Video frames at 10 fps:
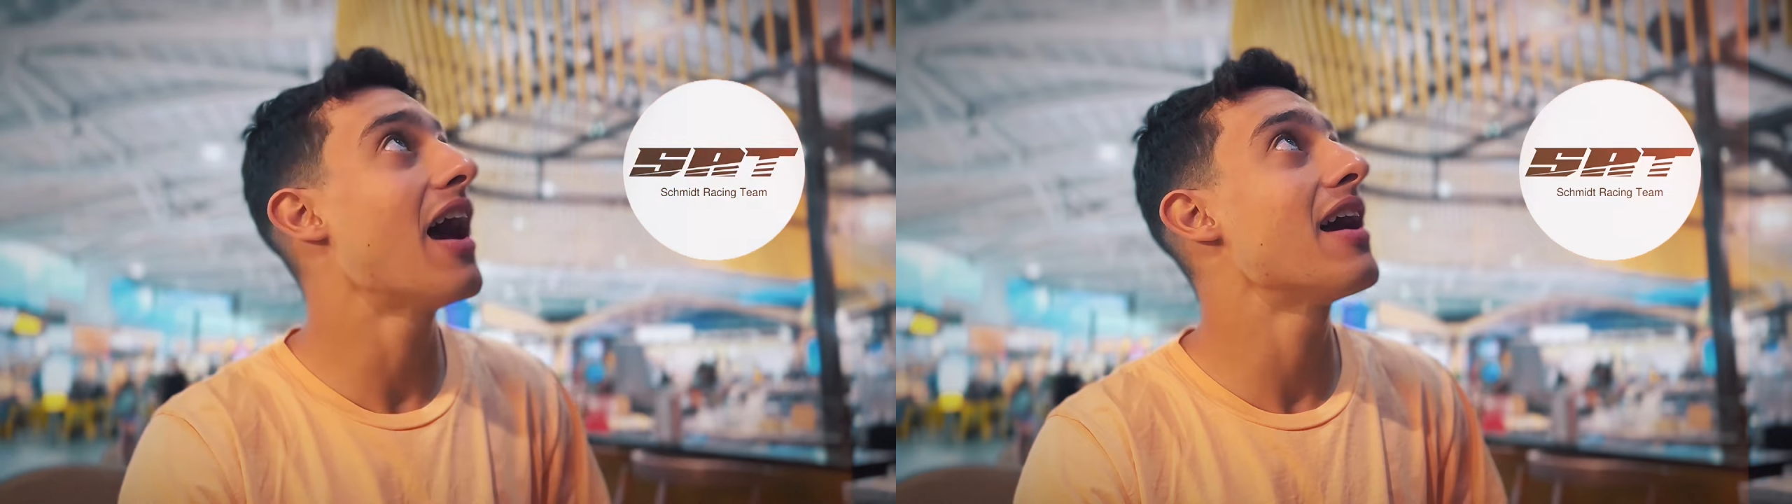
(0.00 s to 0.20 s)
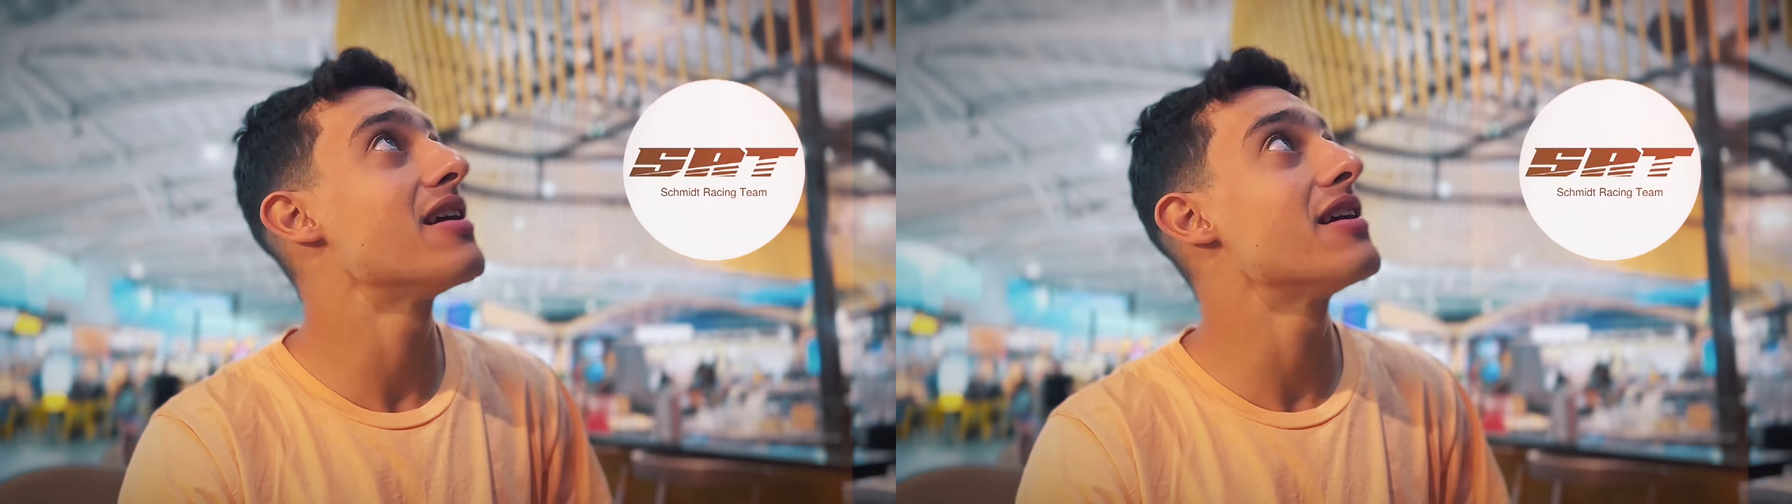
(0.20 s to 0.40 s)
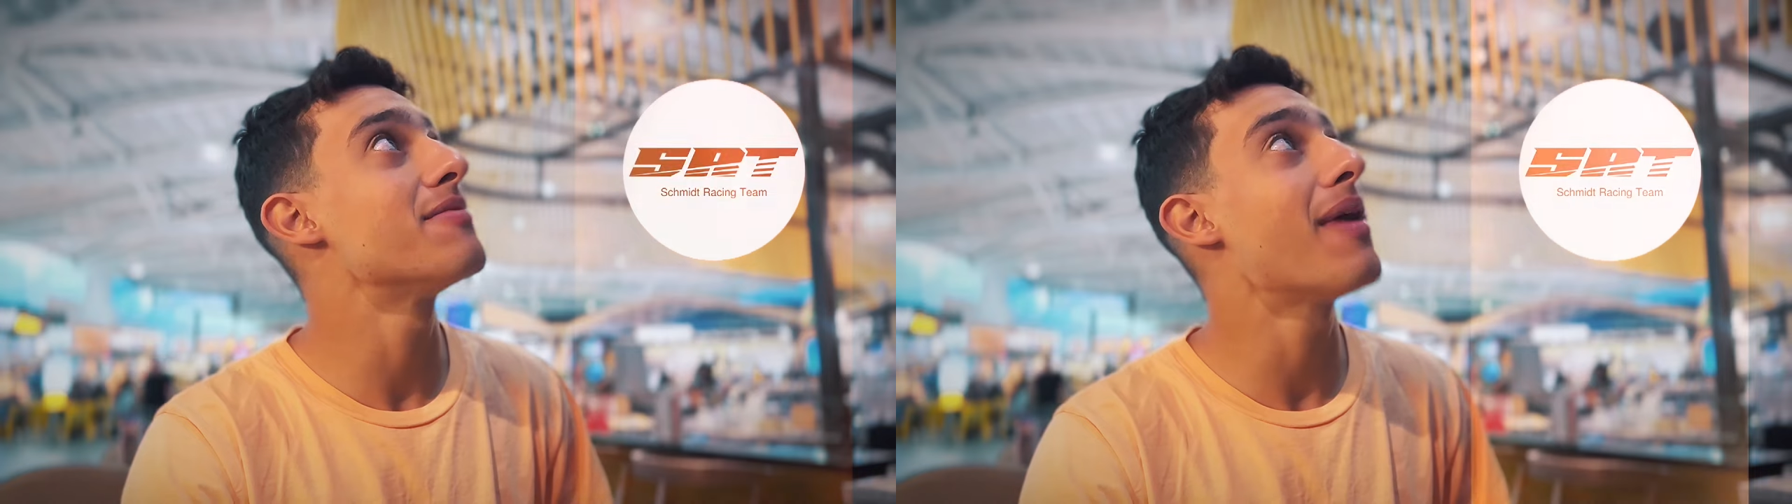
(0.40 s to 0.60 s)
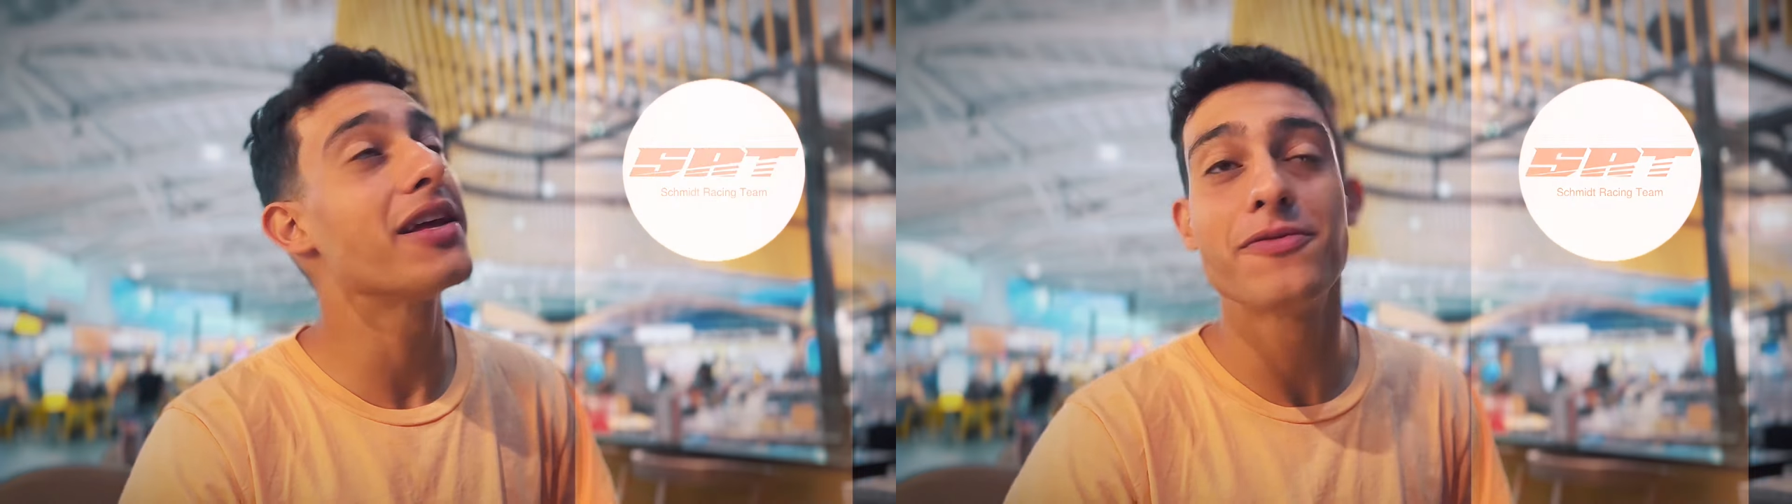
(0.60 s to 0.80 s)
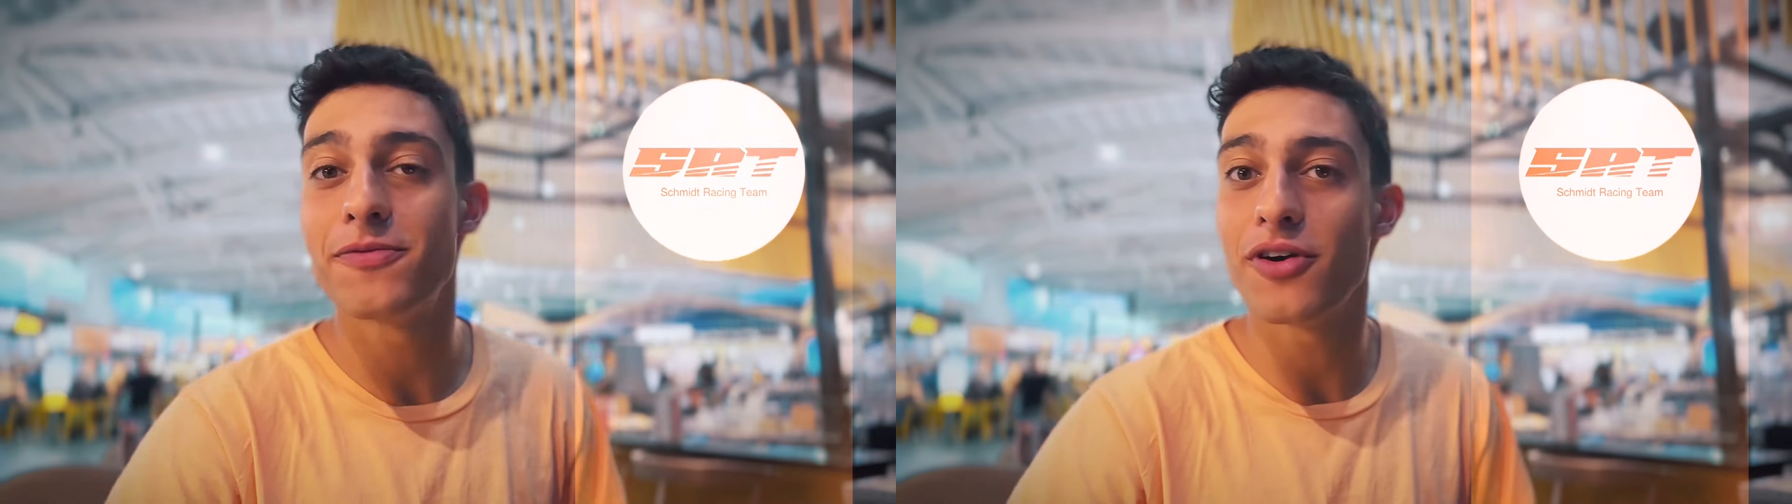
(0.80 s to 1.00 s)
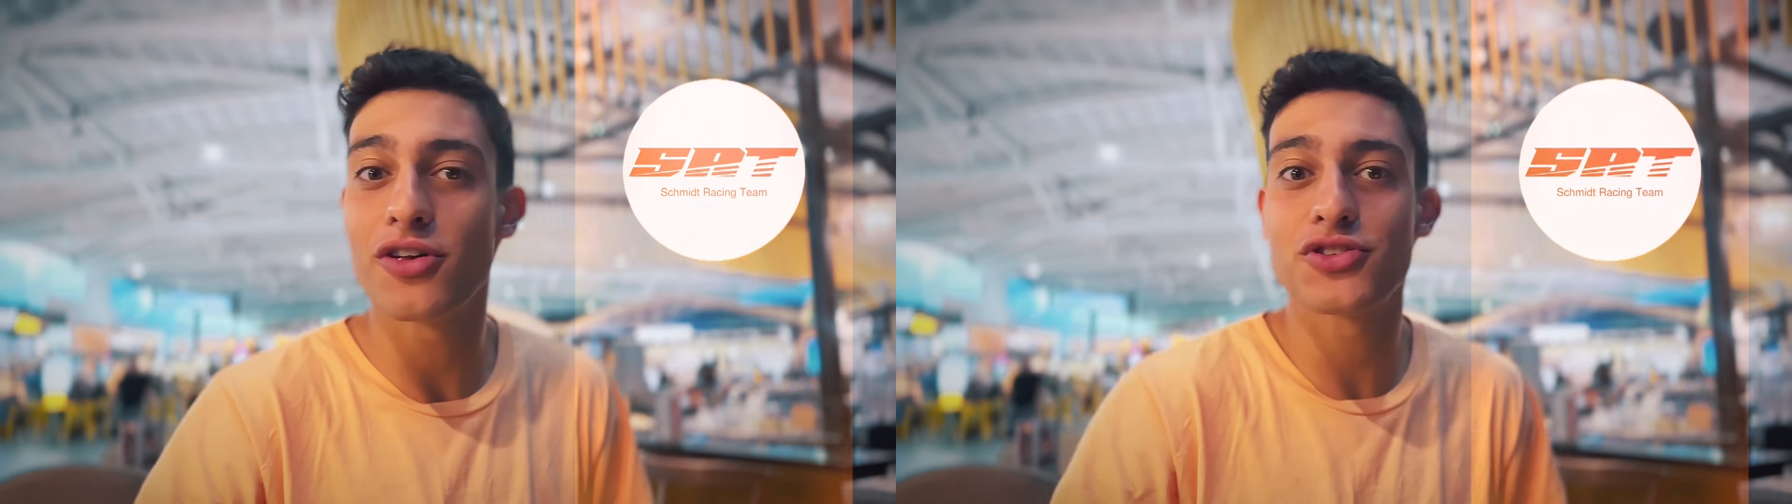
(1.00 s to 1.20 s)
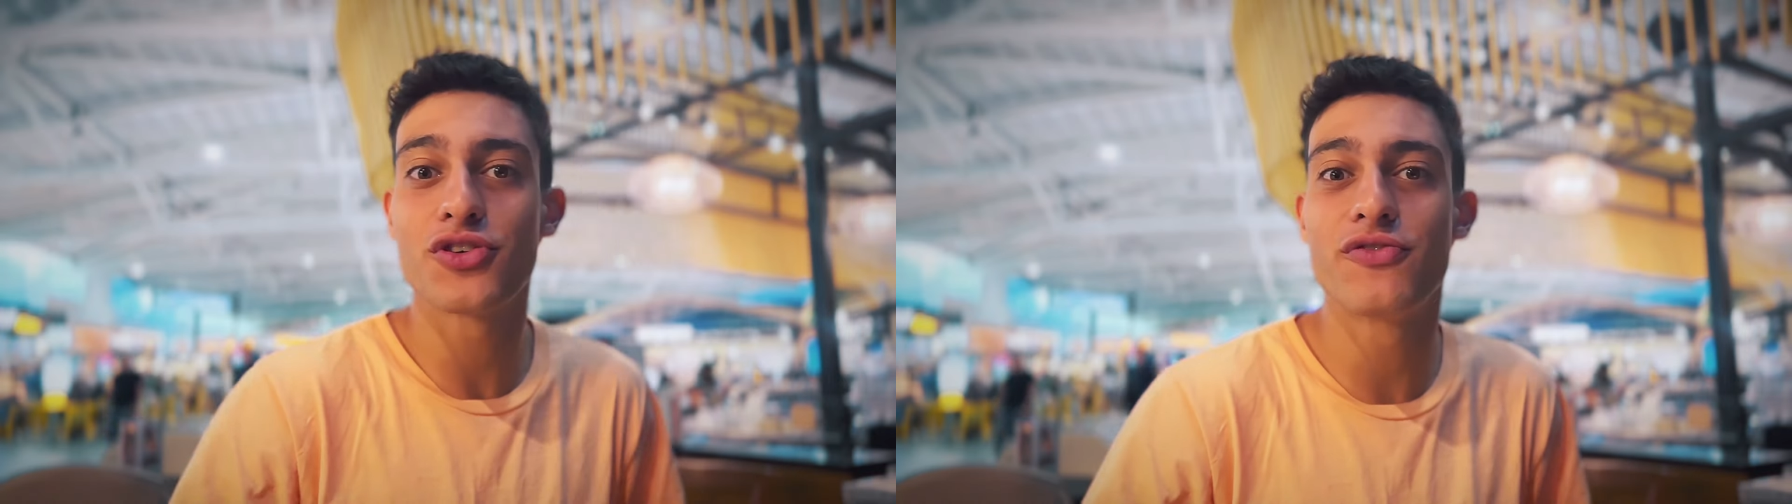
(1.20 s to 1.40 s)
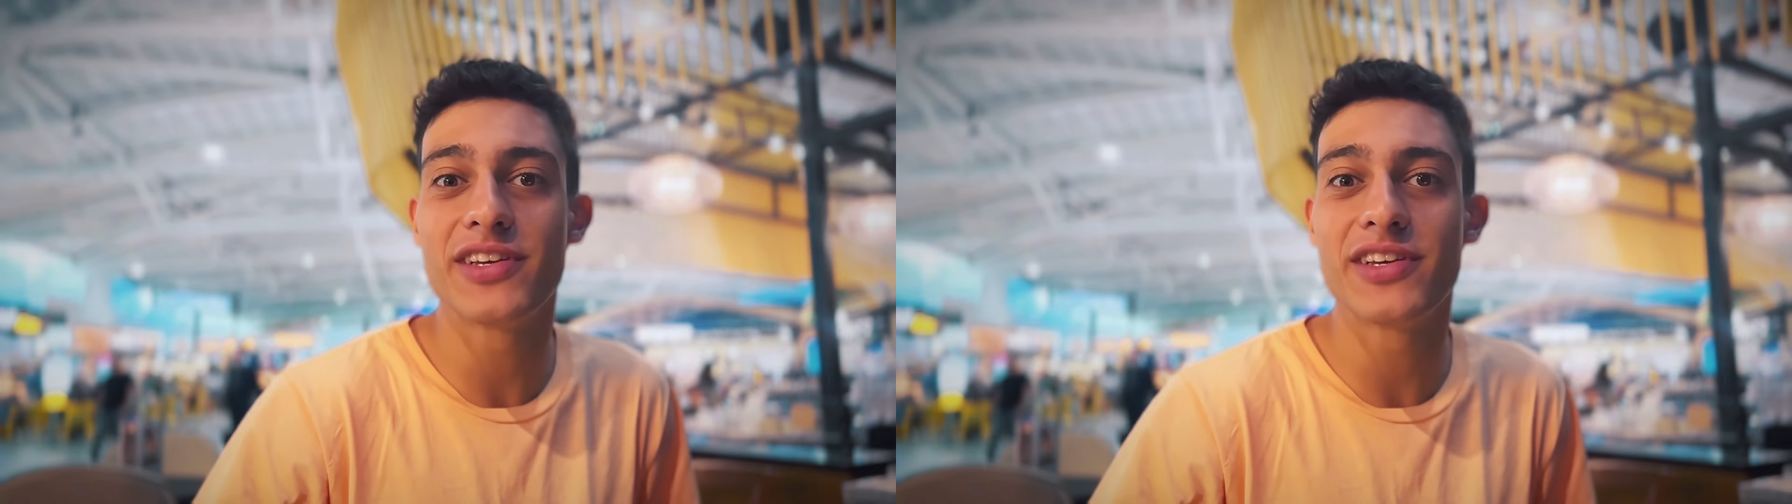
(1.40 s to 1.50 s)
I might also